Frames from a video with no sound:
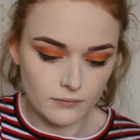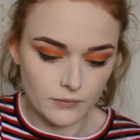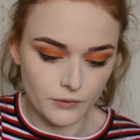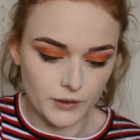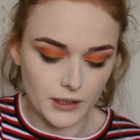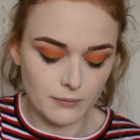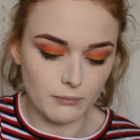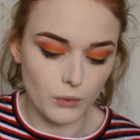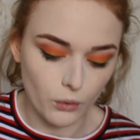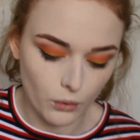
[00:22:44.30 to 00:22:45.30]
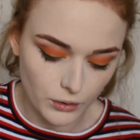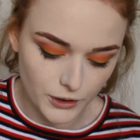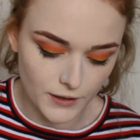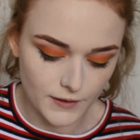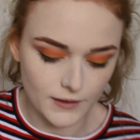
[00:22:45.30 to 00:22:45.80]
If you need more,
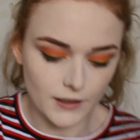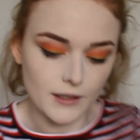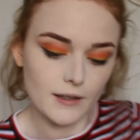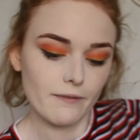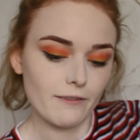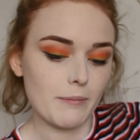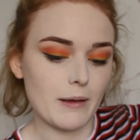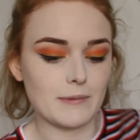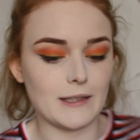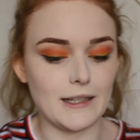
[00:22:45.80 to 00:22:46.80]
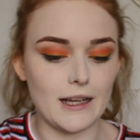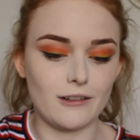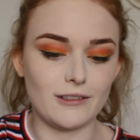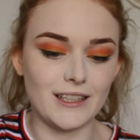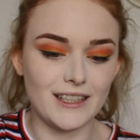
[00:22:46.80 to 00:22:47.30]
just flip it upside
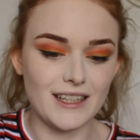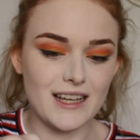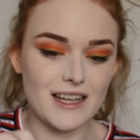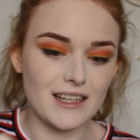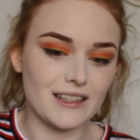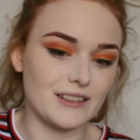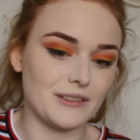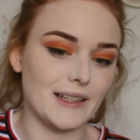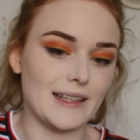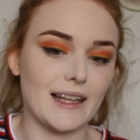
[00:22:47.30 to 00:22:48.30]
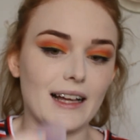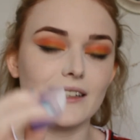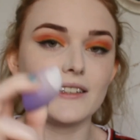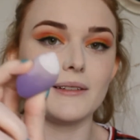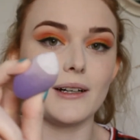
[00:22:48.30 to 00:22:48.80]
down and do it like
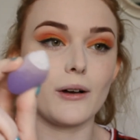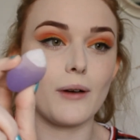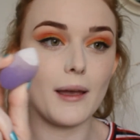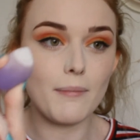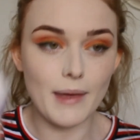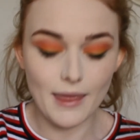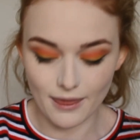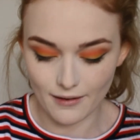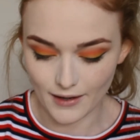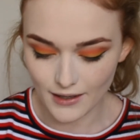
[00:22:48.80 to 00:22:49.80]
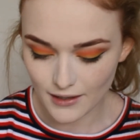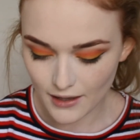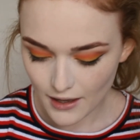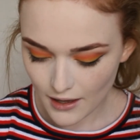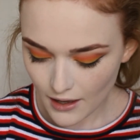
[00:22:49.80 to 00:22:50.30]
that. So we got quite a bit there
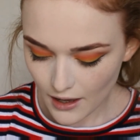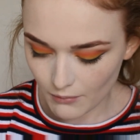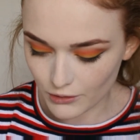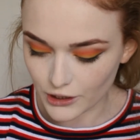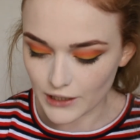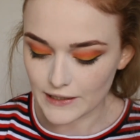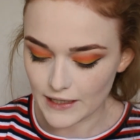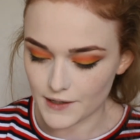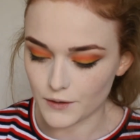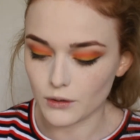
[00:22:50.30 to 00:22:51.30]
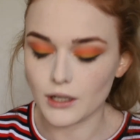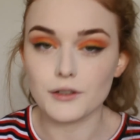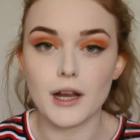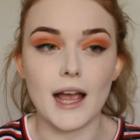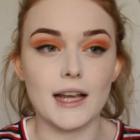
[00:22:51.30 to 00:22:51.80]
and we're just gonna set it all
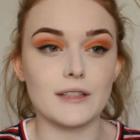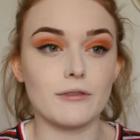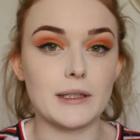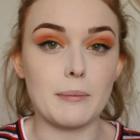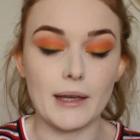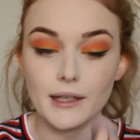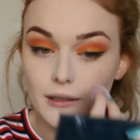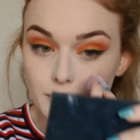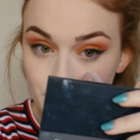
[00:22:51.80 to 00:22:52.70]
under our eyes for it to bake.